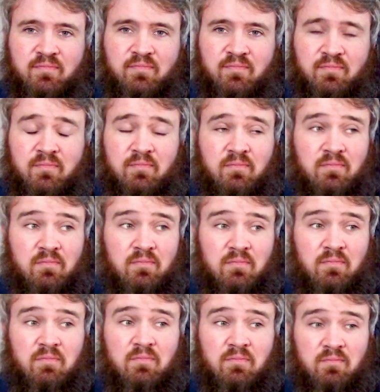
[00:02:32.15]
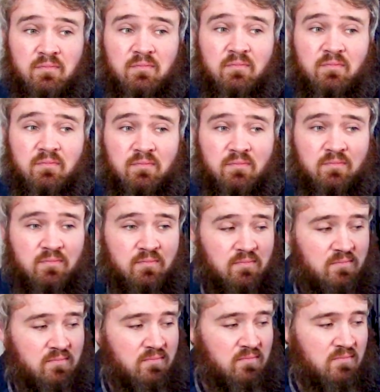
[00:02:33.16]

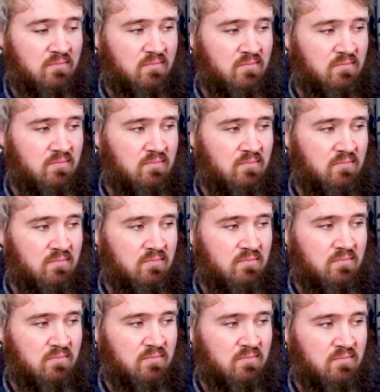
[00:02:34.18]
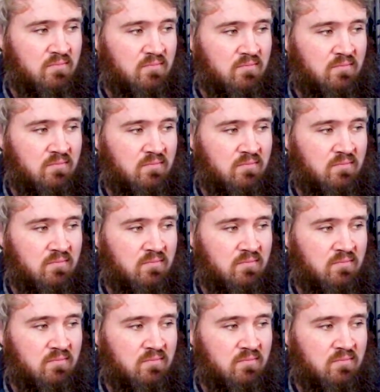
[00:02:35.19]
No words are spoken by the person on screen.